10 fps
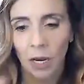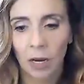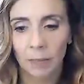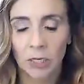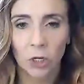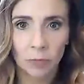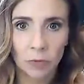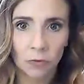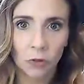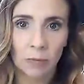um, in terms
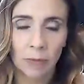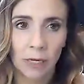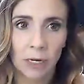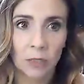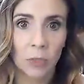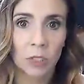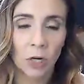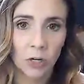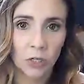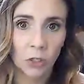of treatment as we
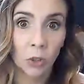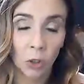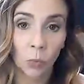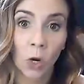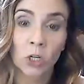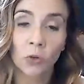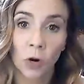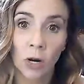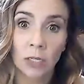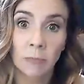start to learn what
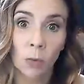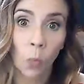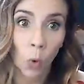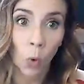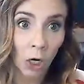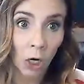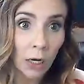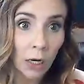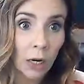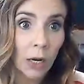drugs may work.
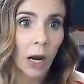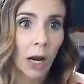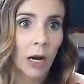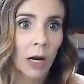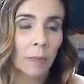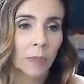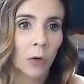Um, you